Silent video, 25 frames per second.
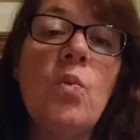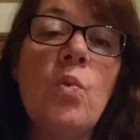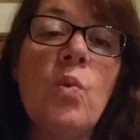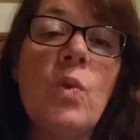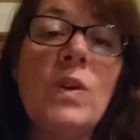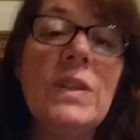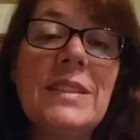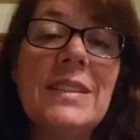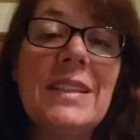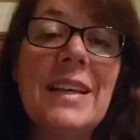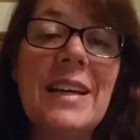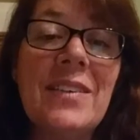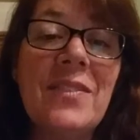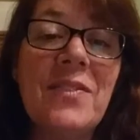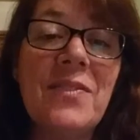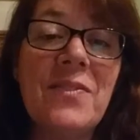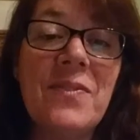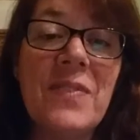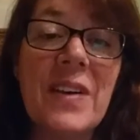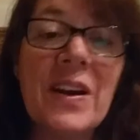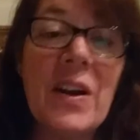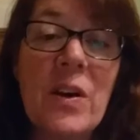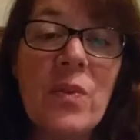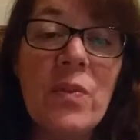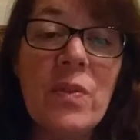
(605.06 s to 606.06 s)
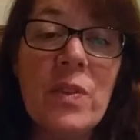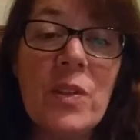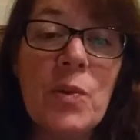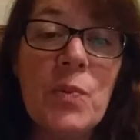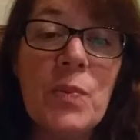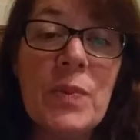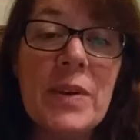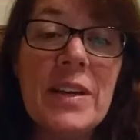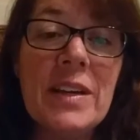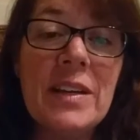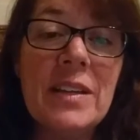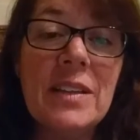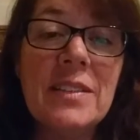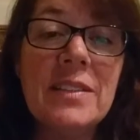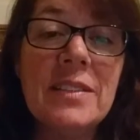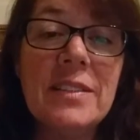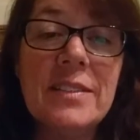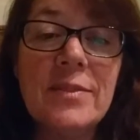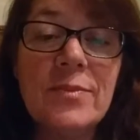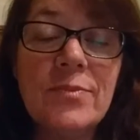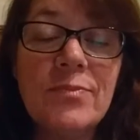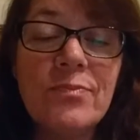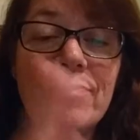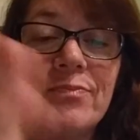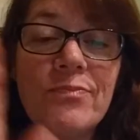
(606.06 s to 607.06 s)
Once I found the
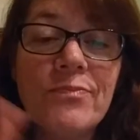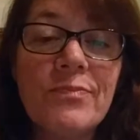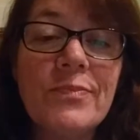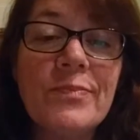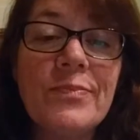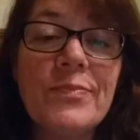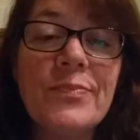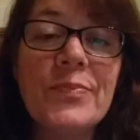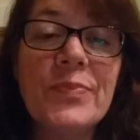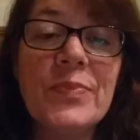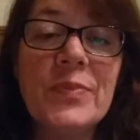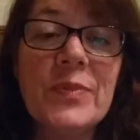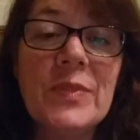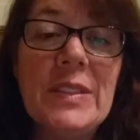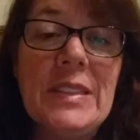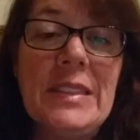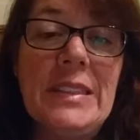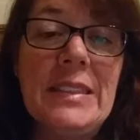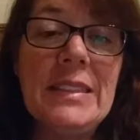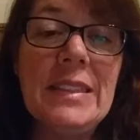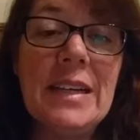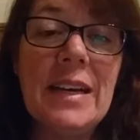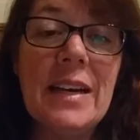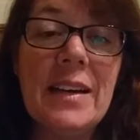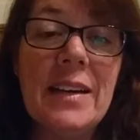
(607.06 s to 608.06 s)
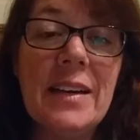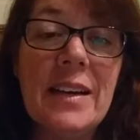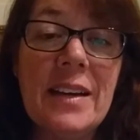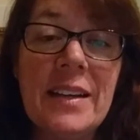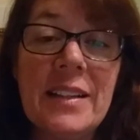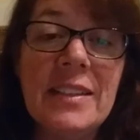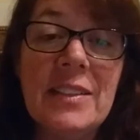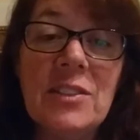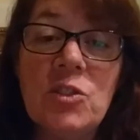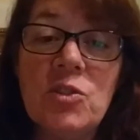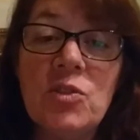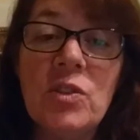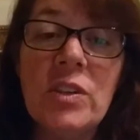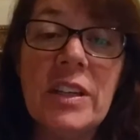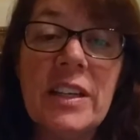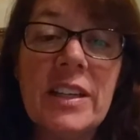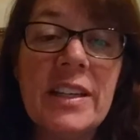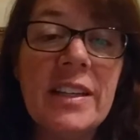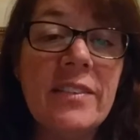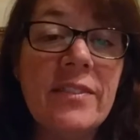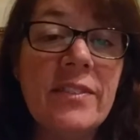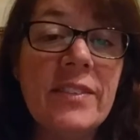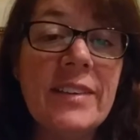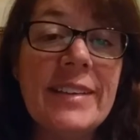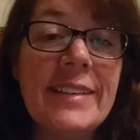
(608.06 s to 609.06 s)
mix, I drink
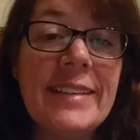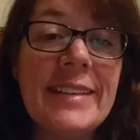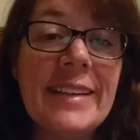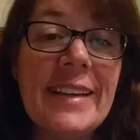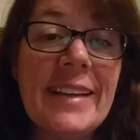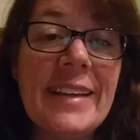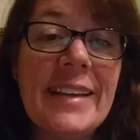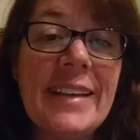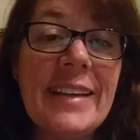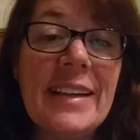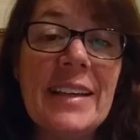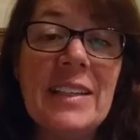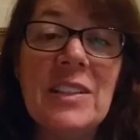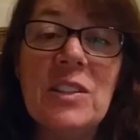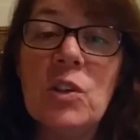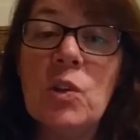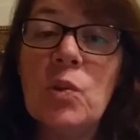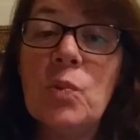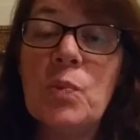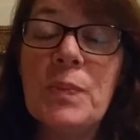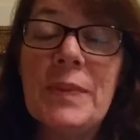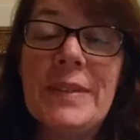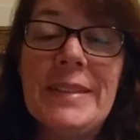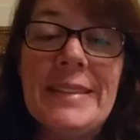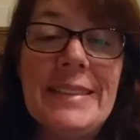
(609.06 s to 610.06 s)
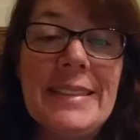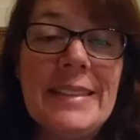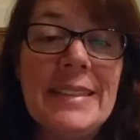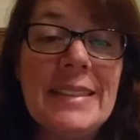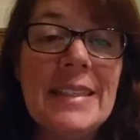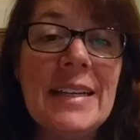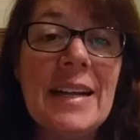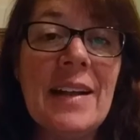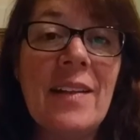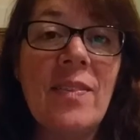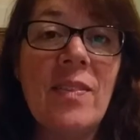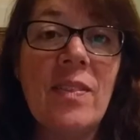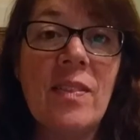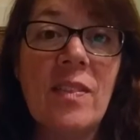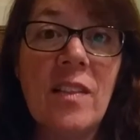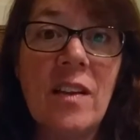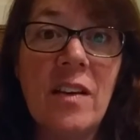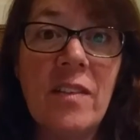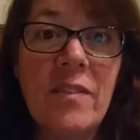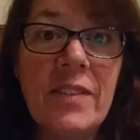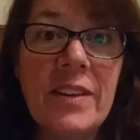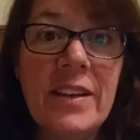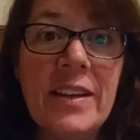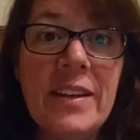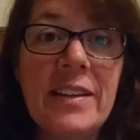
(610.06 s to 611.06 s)
it every day. I don't miss it. I
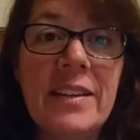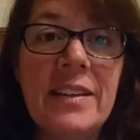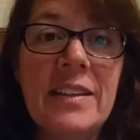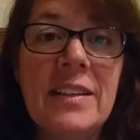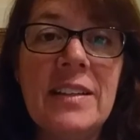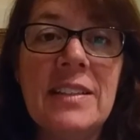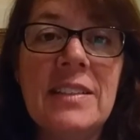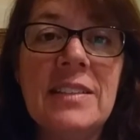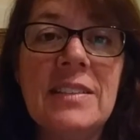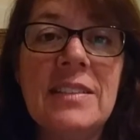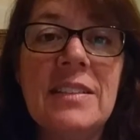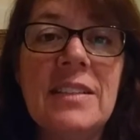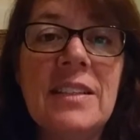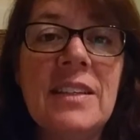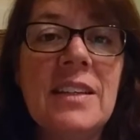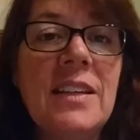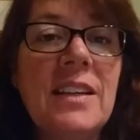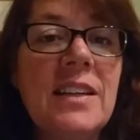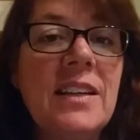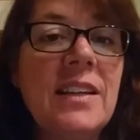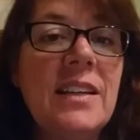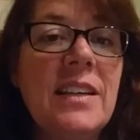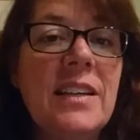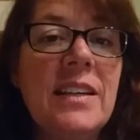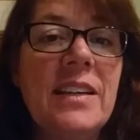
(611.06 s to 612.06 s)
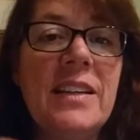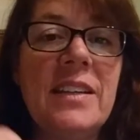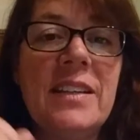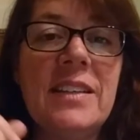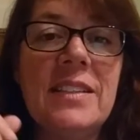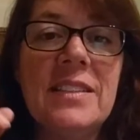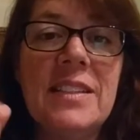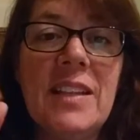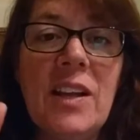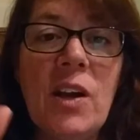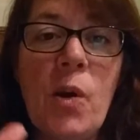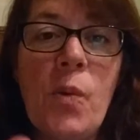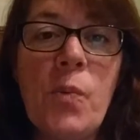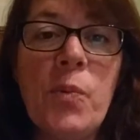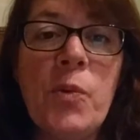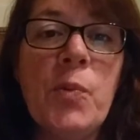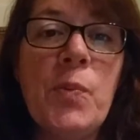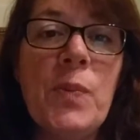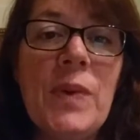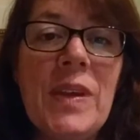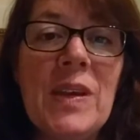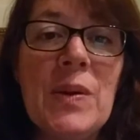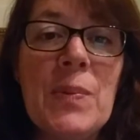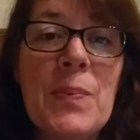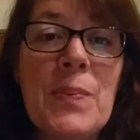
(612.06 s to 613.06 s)
love it. It has
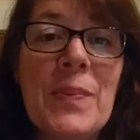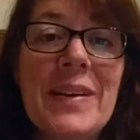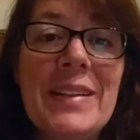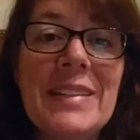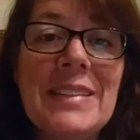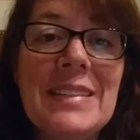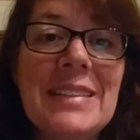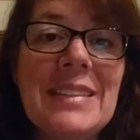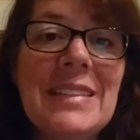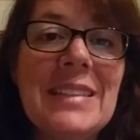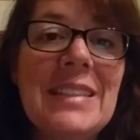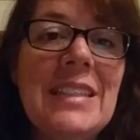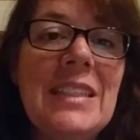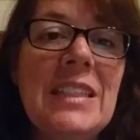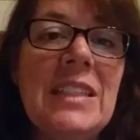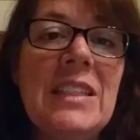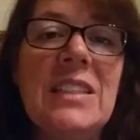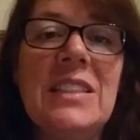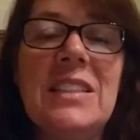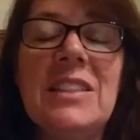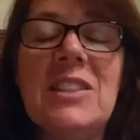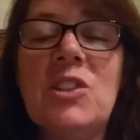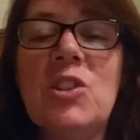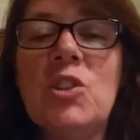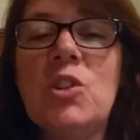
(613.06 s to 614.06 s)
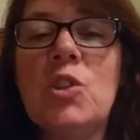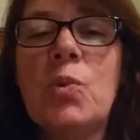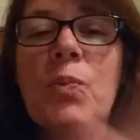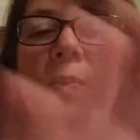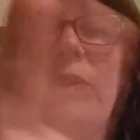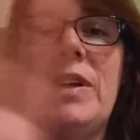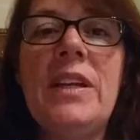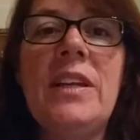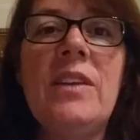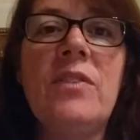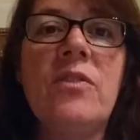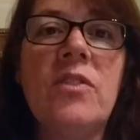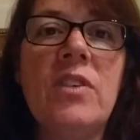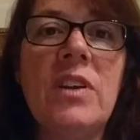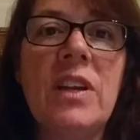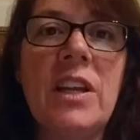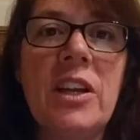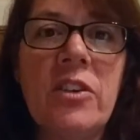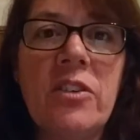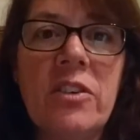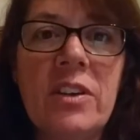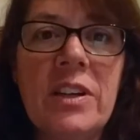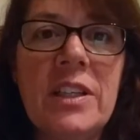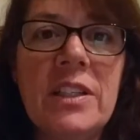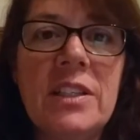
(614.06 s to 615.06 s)
helped me immensely in so many different
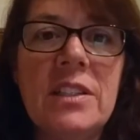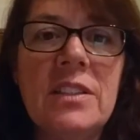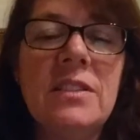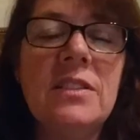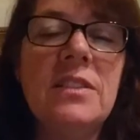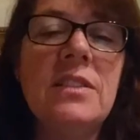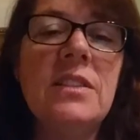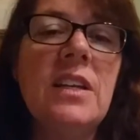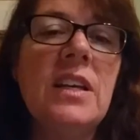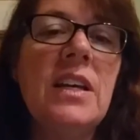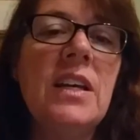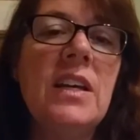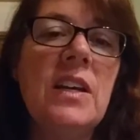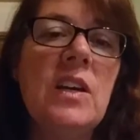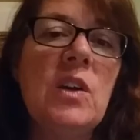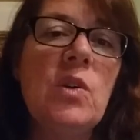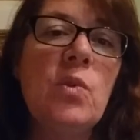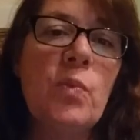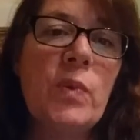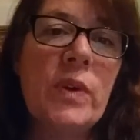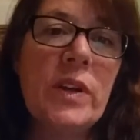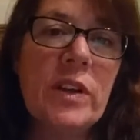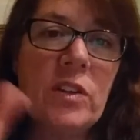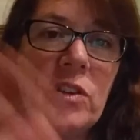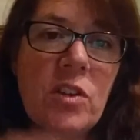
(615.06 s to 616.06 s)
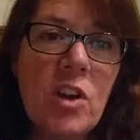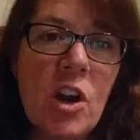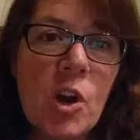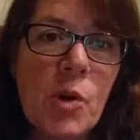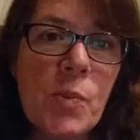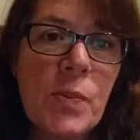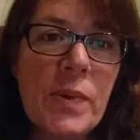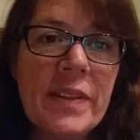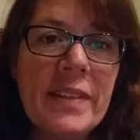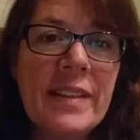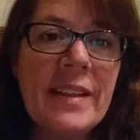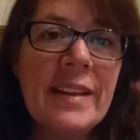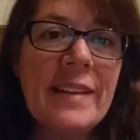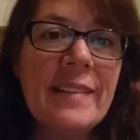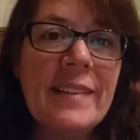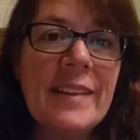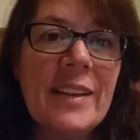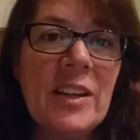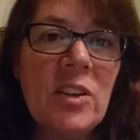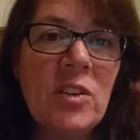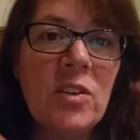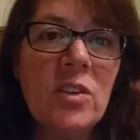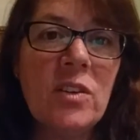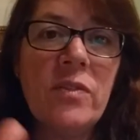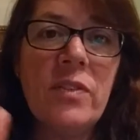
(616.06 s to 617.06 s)
areas. We can talk about that
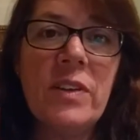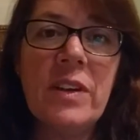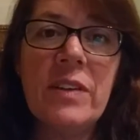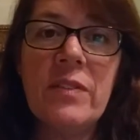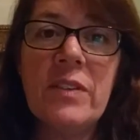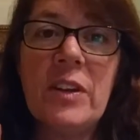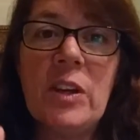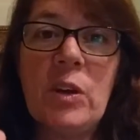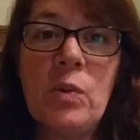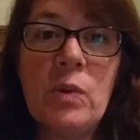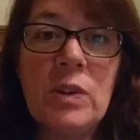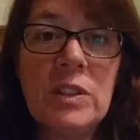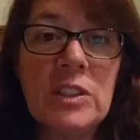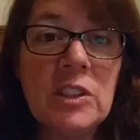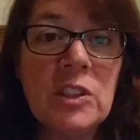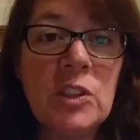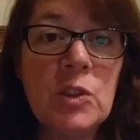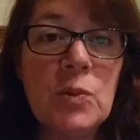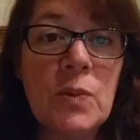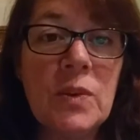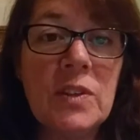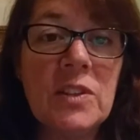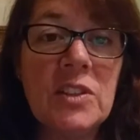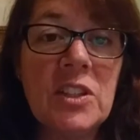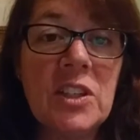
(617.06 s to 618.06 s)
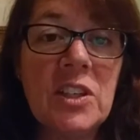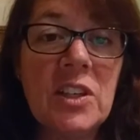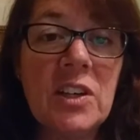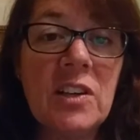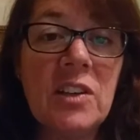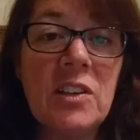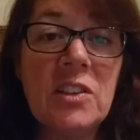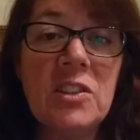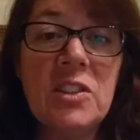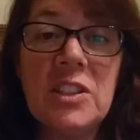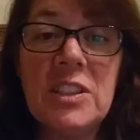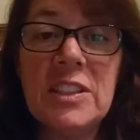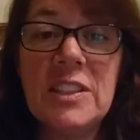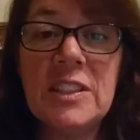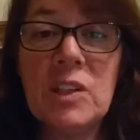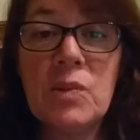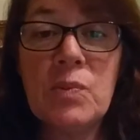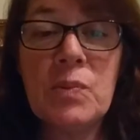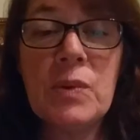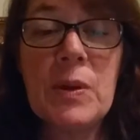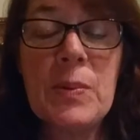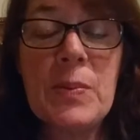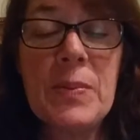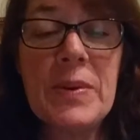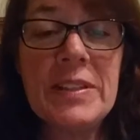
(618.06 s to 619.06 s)
later. If you have any questions about Shakeology,
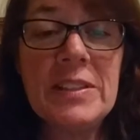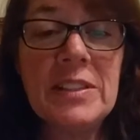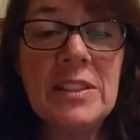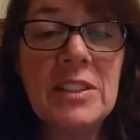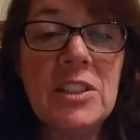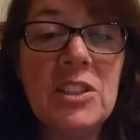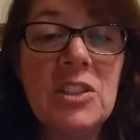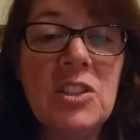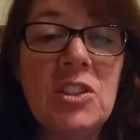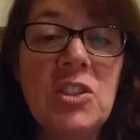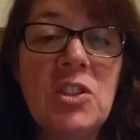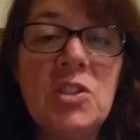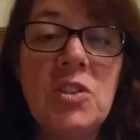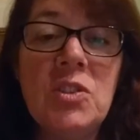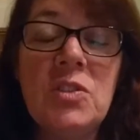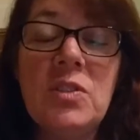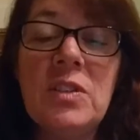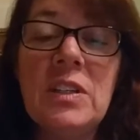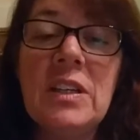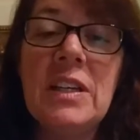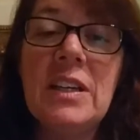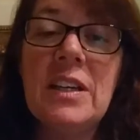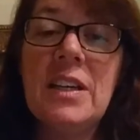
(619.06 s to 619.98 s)
send me a message.